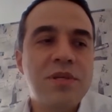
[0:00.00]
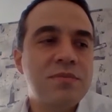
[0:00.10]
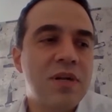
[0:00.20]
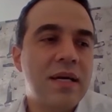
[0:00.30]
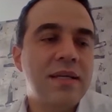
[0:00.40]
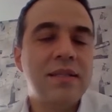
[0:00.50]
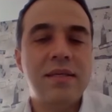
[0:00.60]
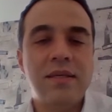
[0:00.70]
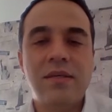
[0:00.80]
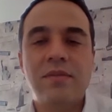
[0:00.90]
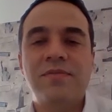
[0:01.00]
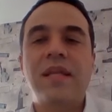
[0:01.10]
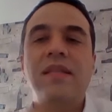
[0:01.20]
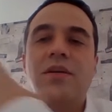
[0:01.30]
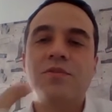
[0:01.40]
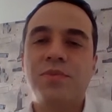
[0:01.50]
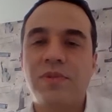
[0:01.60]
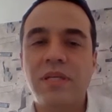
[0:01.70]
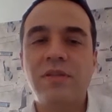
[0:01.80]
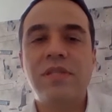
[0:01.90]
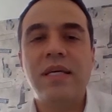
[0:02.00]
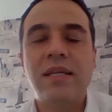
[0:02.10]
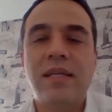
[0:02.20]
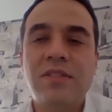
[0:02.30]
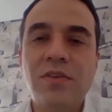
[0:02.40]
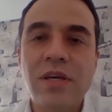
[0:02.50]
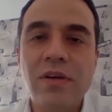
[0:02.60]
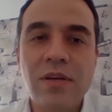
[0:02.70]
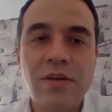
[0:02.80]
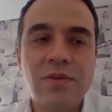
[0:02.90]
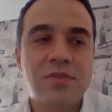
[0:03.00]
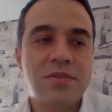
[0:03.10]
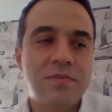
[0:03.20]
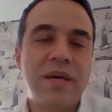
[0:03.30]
substation that did not exist.